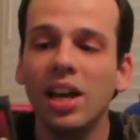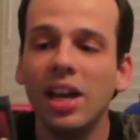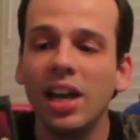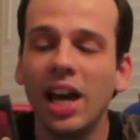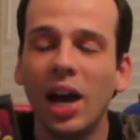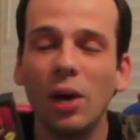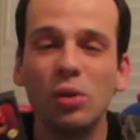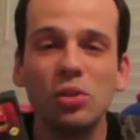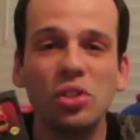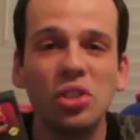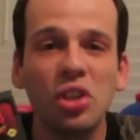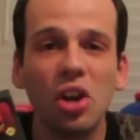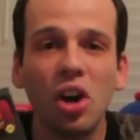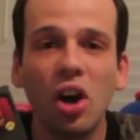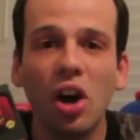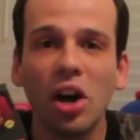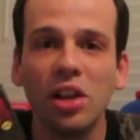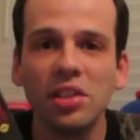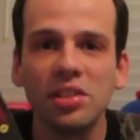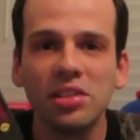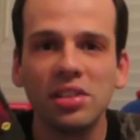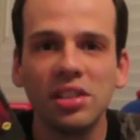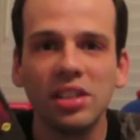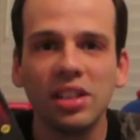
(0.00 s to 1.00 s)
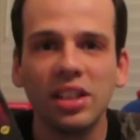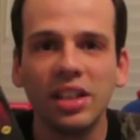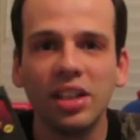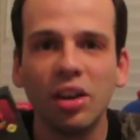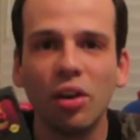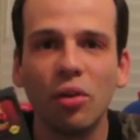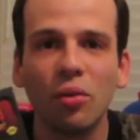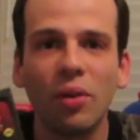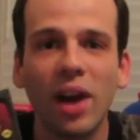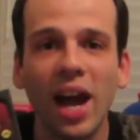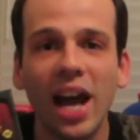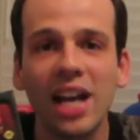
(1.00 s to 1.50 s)
I was constantly
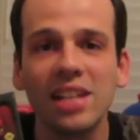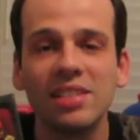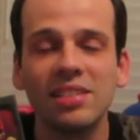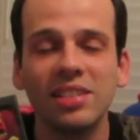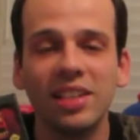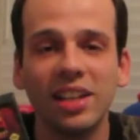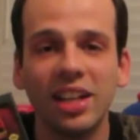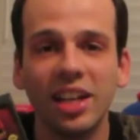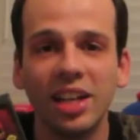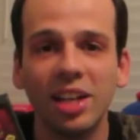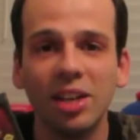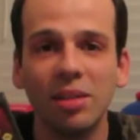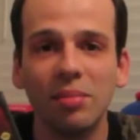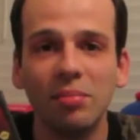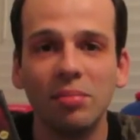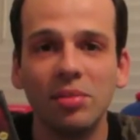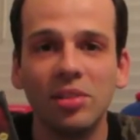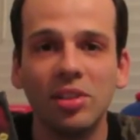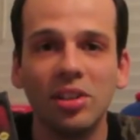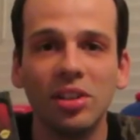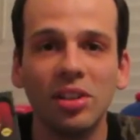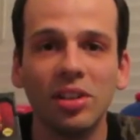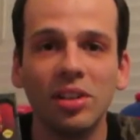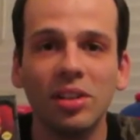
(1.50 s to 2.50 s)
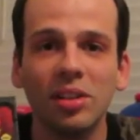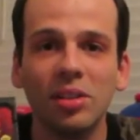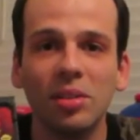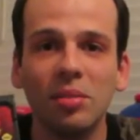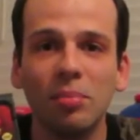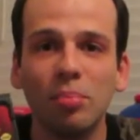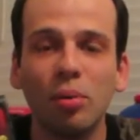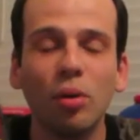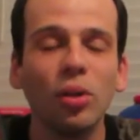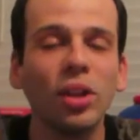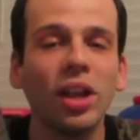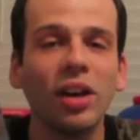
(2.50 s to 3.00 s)
harassing him to
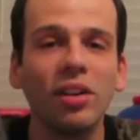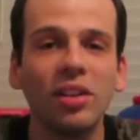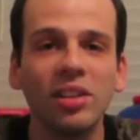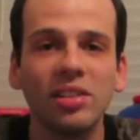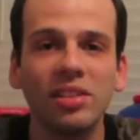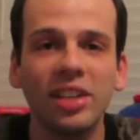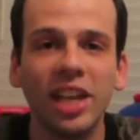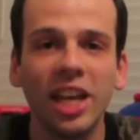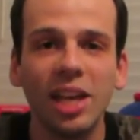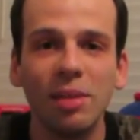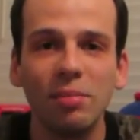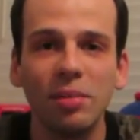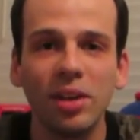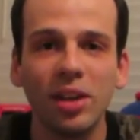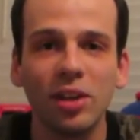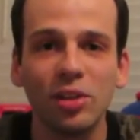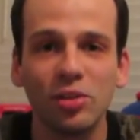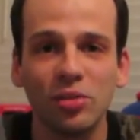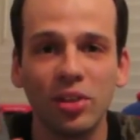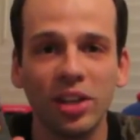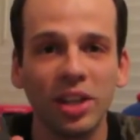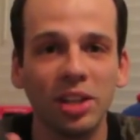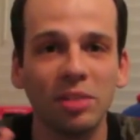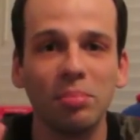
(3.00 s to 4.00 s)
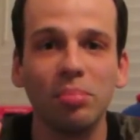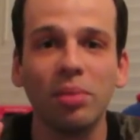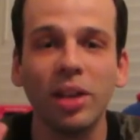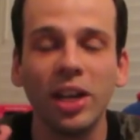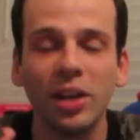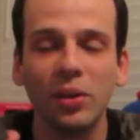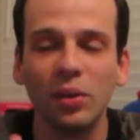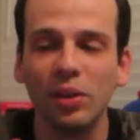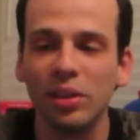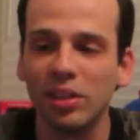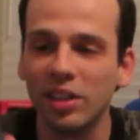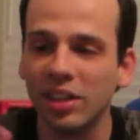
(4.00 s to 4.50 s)
pull out his Game Gear so I could play
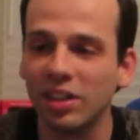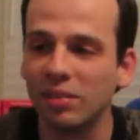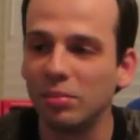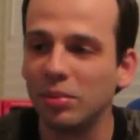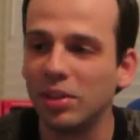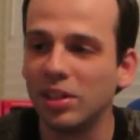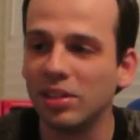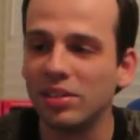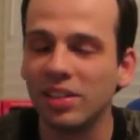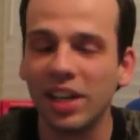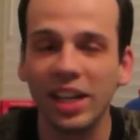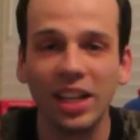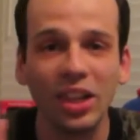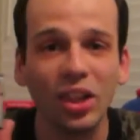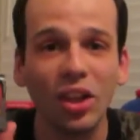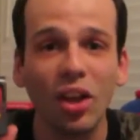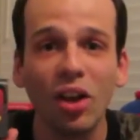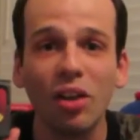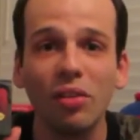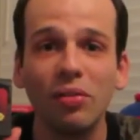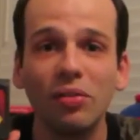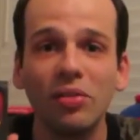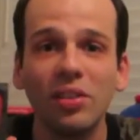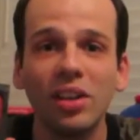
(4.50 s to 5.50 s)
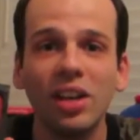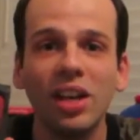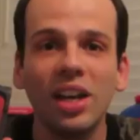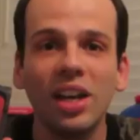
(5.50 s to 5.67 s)
with it, because I loved